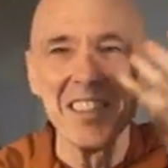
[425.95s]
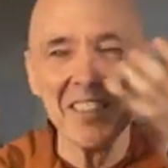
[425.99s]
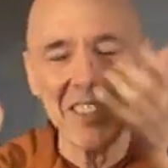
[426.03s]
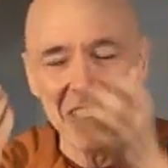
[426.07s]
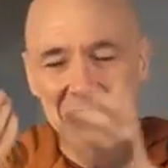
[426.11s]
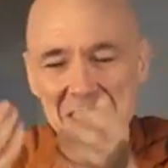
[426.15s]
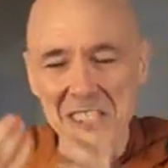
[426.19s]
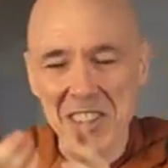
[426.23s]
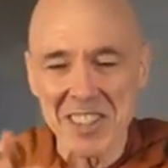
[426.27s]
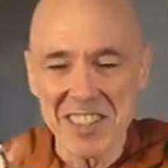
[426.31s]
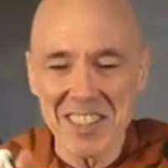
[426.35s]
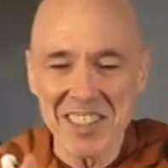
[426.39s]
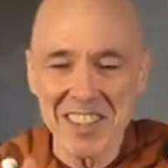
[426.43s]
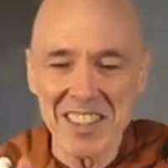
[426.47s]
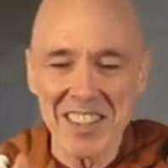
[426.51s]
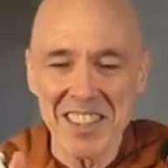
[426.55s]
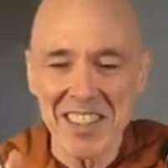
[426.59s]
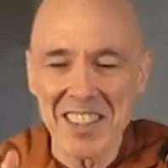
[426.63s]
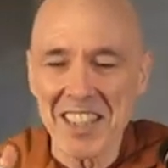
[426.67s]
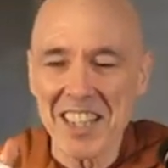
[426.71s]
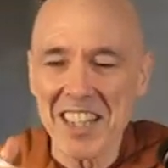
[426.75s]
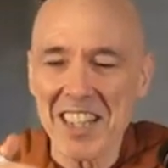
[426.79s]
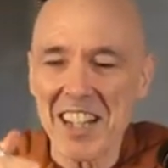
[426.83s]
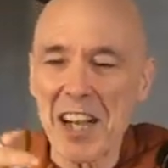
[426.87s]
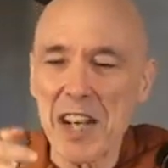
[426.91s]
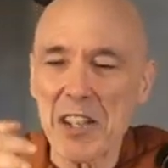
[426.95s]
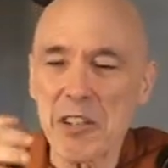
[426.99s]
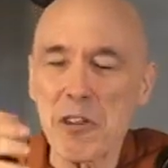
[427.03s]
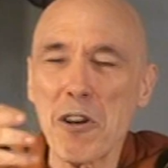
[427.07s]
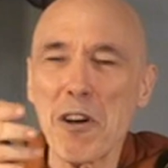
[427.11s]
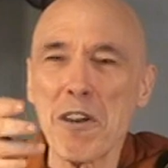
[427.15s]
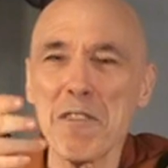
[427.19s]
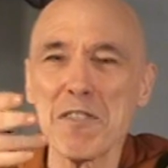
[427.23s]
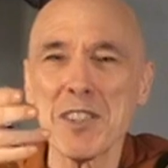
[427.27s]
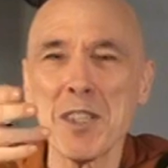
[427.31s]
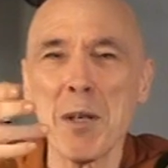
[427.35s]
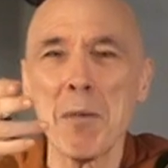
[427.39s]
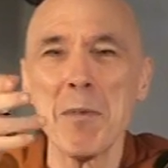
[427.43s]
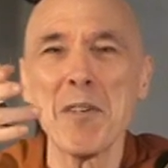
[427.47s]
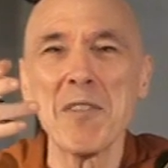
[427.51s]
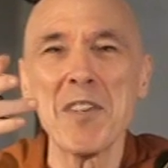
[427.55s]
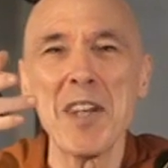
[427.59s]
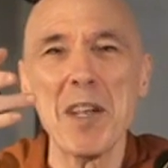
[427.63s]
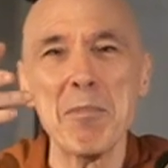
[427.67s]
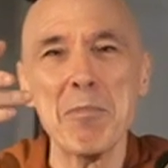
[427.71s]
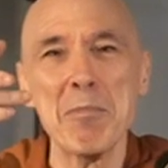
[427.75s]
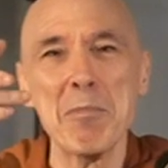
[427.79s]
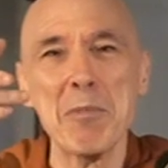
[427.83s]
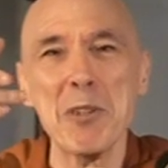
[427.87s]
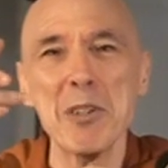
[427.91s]
You just cut off some of
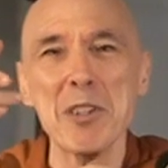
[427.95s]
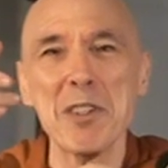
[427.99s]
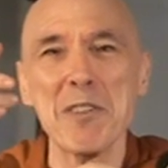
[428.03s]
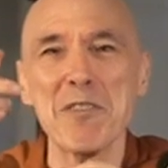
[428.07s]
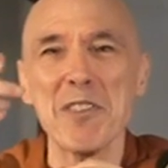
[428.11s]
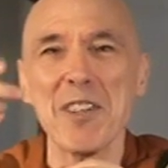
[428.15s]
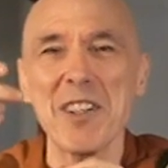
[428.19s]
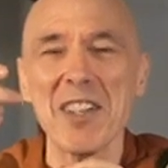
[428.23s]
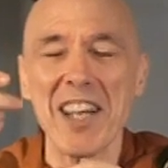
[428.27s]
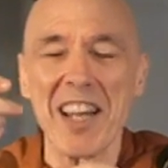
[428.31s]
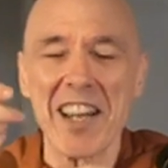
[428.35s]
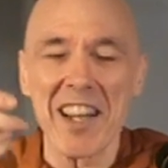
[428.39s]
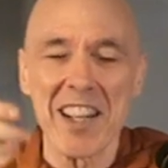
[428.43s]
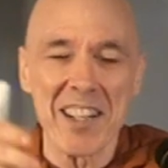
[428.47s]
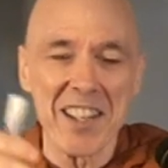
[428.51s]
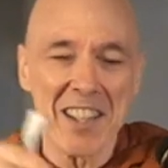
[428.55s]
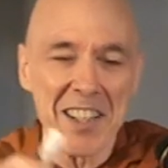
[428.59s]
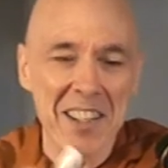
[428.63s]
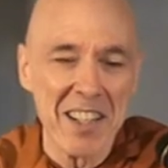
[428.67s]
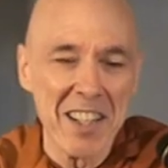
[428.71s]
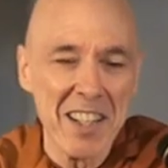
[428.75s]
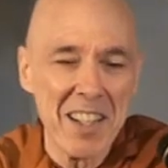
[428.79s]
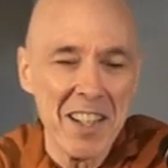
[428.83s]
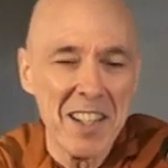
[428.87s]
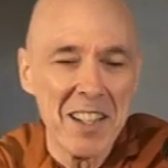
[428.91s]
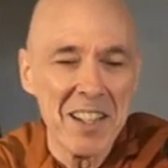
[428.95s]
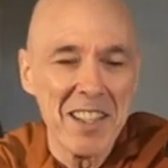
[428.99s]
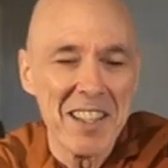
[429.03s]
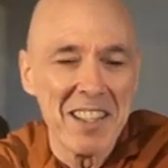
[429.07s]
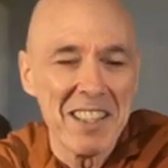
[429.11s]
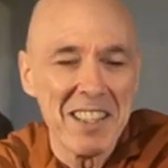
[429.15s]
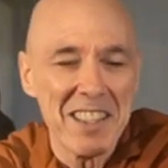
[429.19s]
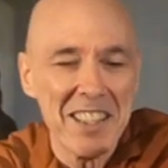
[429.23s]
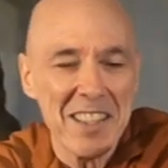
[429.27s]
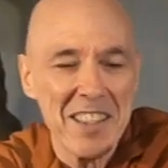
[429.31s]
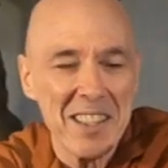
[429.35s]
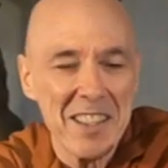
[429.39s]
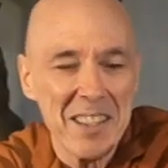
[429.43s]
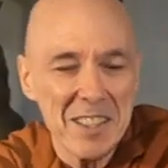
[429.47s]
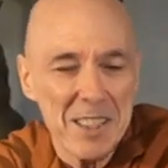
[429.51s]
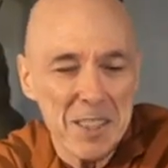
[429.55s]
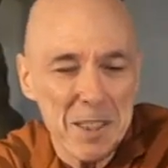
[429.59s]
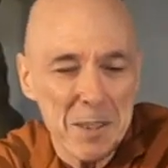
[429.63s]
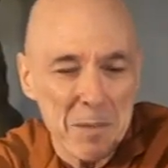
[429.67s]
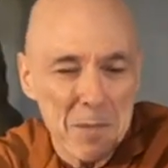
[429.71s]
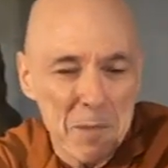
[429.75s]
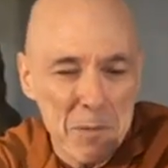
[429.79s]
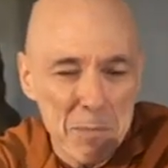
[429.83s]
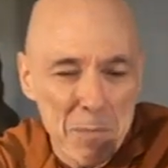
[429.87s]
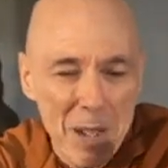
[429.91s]
that beautiful hair,
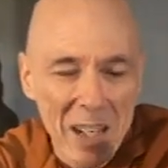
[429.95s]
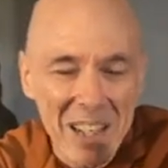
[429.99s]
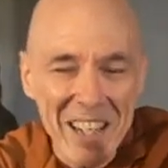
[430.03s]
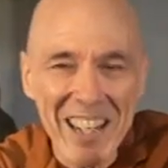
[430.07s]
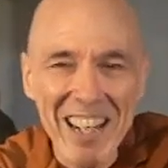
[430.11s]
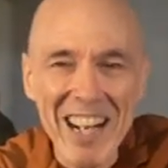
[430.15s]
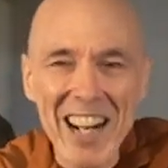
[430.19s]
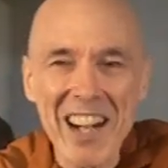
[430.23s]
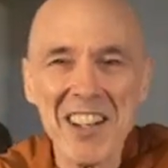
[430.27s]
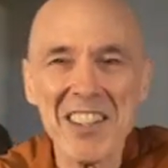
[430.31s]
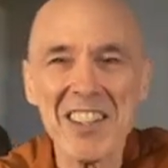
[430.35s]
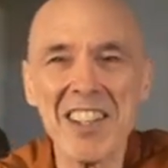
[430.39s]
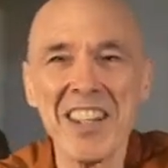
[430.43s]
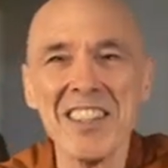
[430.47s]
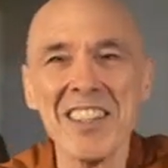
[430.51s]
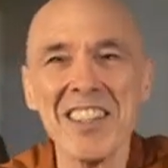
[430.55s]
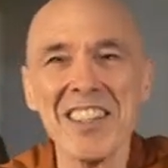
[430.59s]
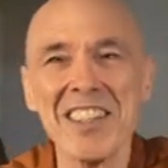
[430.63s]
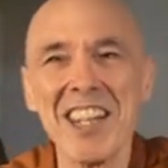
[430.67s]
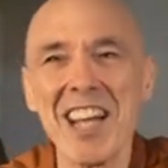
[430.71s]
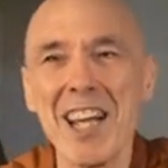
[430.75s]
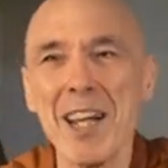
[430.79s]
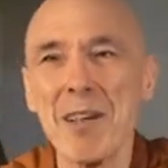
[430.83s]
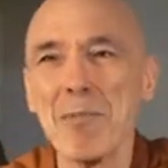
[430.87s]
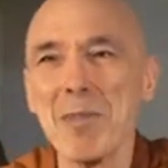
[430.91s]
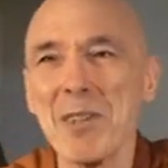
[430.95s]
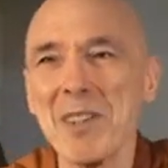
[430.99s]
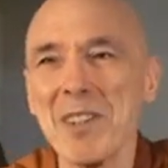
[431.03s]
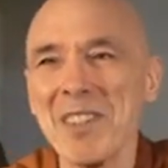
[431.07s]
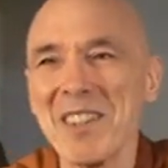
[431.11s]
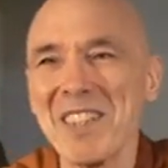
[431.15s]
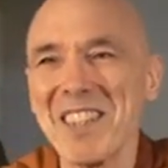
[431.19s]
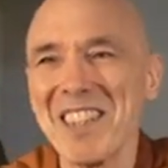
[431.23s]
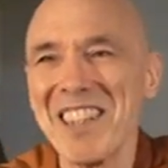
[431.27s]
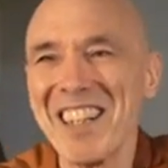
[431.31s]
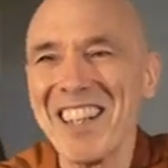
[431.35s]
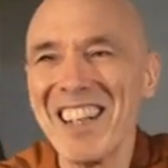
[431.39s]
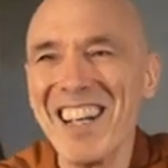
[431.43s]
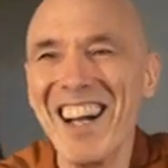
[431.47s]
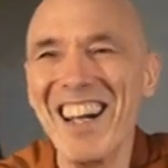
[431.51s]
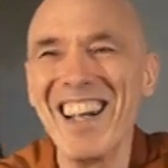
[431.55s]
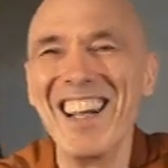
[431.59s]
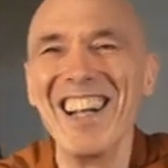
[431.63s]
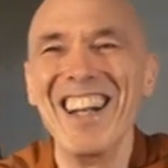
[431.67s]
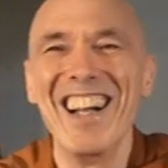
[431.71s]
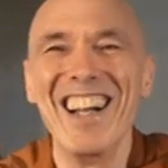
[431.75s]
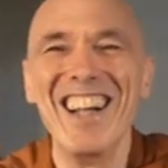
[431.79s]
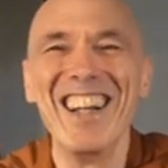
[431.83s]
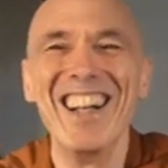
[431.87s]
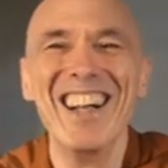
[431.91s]
spread it out on the table,
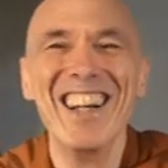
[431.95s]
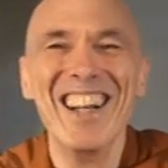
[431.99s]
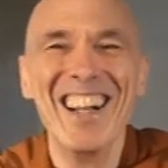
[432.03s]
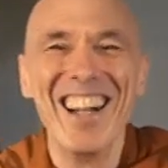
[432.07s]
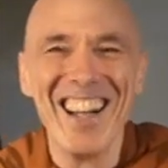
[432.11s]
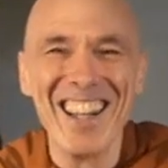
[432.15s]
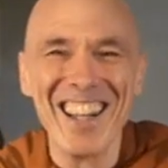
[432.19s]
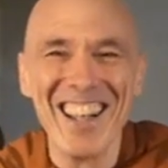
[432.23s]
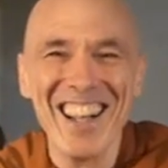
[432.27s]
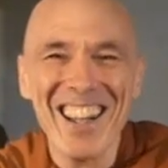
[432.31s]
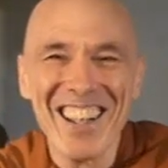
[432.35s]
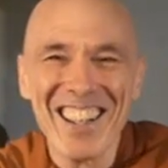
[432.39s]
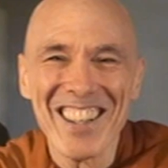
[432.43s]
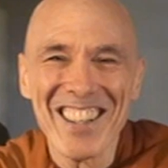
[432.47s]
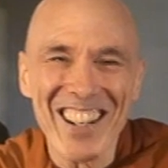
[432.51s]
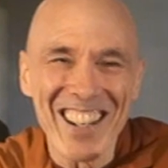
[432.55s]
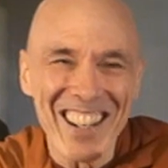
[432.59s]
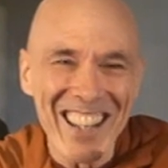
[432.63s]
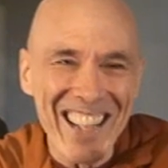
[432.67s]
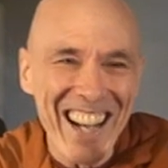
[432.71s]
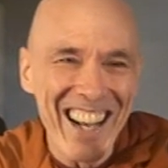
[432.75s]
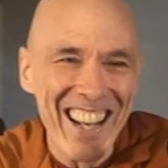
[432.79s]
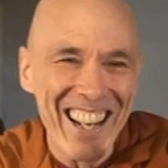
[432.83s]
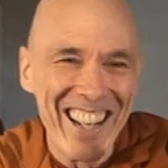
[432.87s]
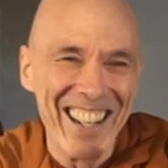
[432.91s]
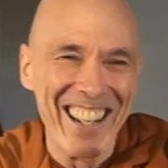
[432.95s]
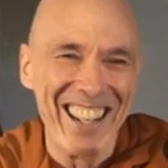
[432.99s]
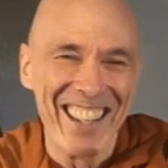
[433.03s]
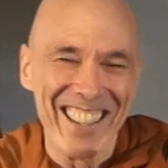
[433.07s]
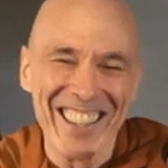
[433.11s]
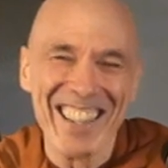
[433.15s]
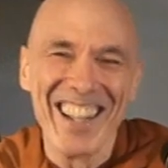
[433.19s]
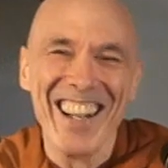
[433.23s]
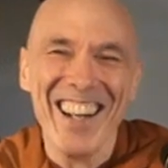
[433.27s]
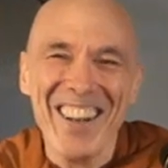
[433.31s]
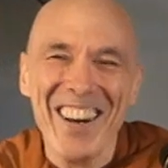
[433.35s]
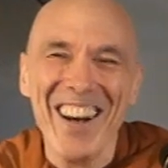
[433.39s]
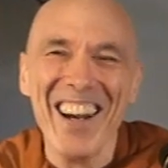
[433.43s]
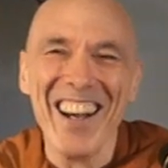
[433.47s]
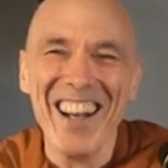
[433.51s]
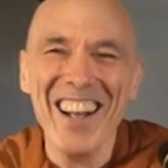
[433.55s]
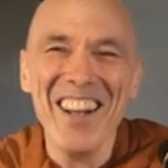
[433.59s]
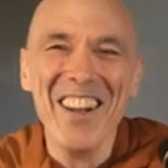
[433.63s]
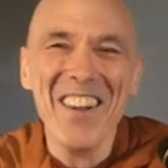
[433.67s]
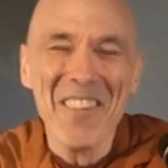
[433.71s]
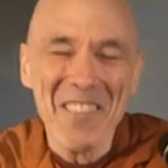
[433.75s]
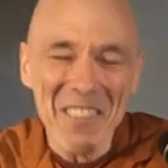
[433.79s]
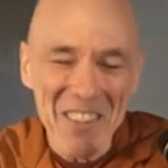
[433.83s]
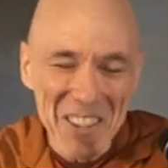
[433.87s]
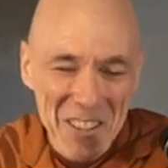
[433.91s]
look at
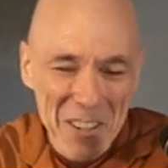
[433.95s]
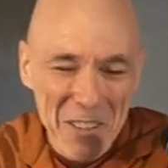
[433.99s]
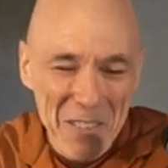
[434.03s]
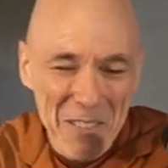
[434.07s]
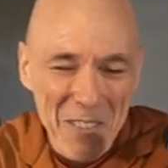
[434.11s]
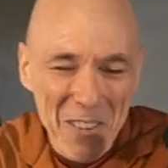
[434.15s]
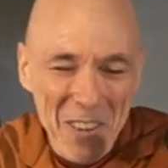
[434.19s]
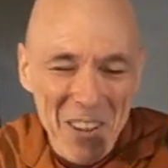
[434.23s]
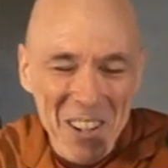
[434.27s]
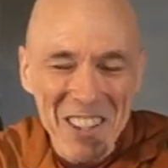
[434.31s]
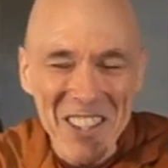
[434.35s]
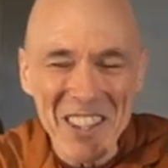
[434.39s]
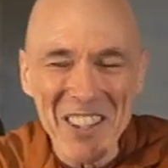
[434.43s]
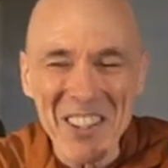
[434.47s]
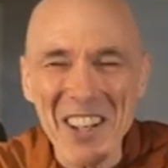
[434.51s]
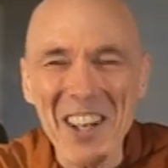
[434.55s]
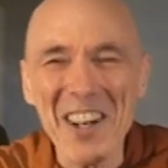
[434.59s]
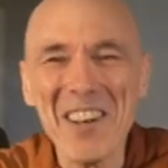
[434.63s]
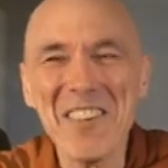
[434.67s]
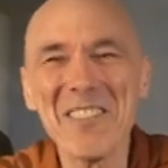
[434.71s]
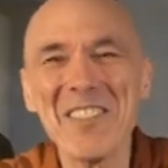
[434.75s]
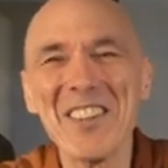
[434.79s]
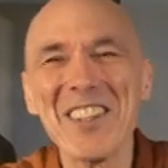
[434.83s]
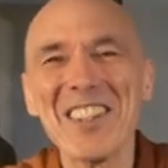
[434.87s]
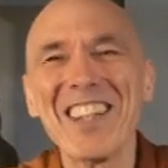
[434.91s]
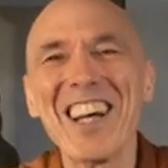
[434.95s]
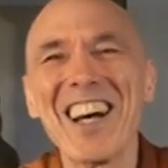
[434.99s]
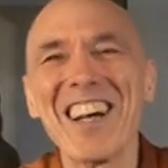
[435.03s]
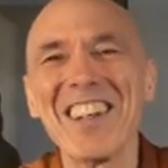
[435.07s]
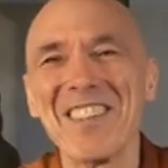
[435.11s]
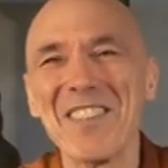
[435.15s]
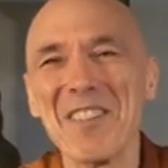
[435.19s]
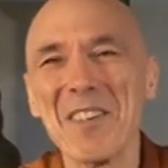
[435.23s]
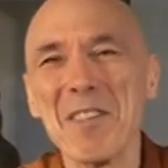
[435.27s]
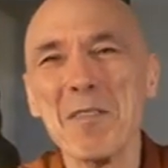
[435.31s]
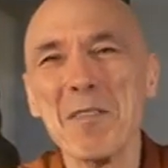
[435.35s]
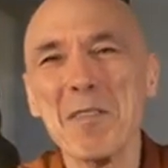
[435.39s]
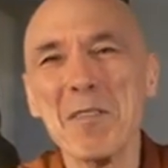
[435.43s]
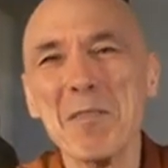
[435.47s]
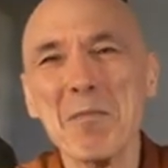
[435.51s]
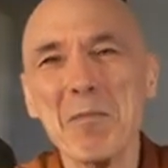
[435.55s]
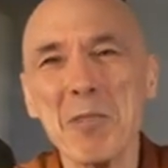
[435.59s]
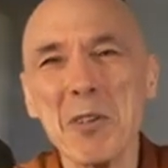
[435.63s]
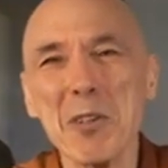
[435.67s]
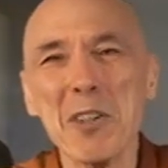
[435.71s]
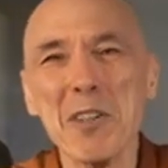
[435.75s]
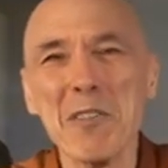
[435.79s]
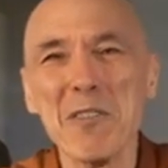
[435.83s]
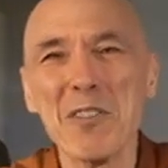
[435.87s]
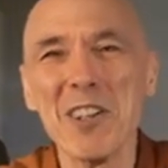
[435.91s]
it. Will you fall in love with that
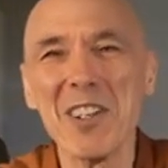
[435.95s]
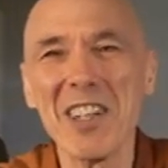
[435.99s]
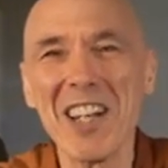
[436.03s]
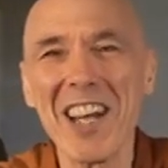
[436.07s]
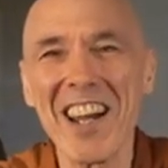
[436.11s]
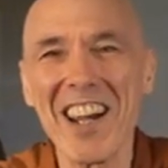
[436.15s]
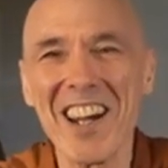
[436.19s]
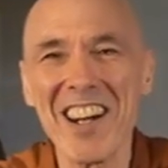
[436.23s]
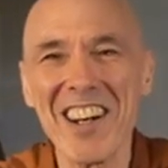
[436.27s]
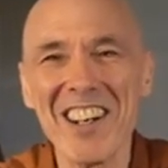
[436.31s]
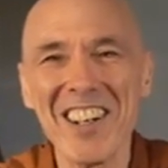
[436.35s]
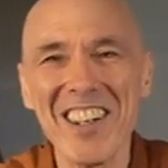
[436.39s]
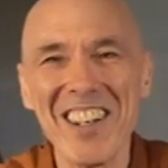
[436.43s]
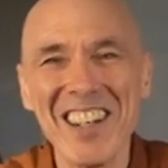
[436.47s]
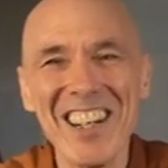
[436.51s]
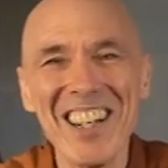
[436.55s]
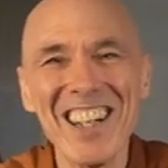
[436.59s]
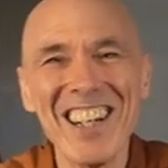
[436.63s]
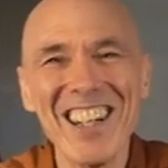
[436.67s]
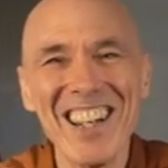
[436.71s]
beautiful hair?